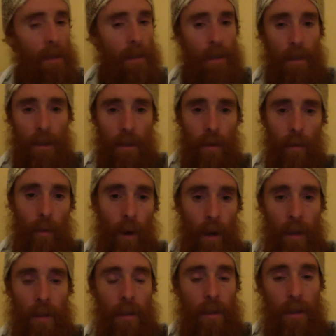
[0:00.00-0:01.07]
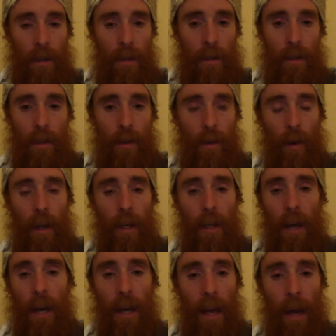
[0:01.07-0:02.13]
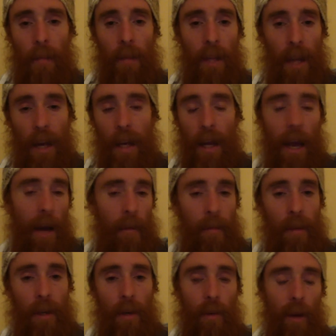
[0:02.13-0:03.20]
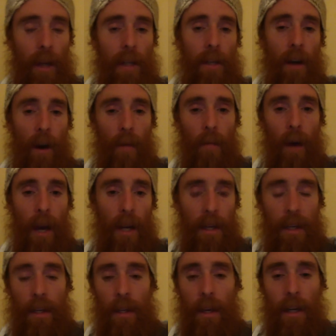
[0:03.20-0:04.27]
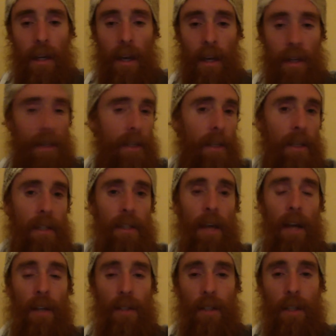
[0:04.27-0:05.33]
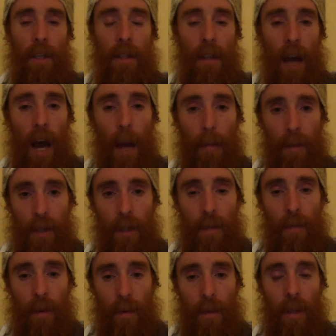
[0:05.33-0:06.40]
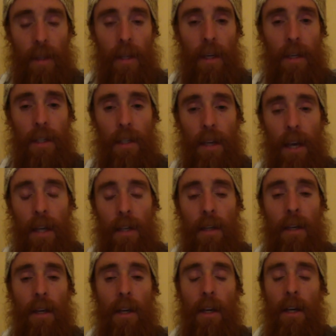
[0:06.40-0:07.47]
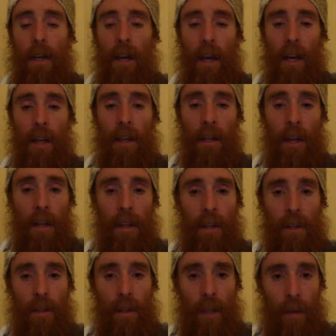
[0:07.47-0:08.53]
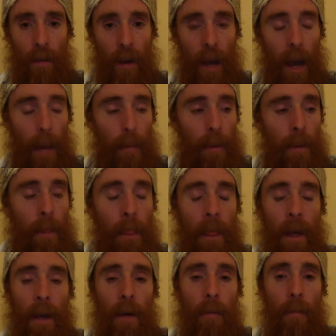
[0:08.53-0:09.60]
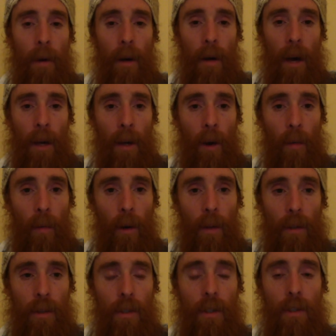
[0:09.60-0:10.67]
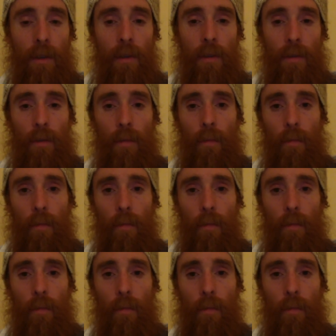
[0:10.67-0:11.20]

the one, the great I am that I am, the great Almighty, and it's actually the opposite of everything that he said, and this should never happen. But I know, brothers and sisters,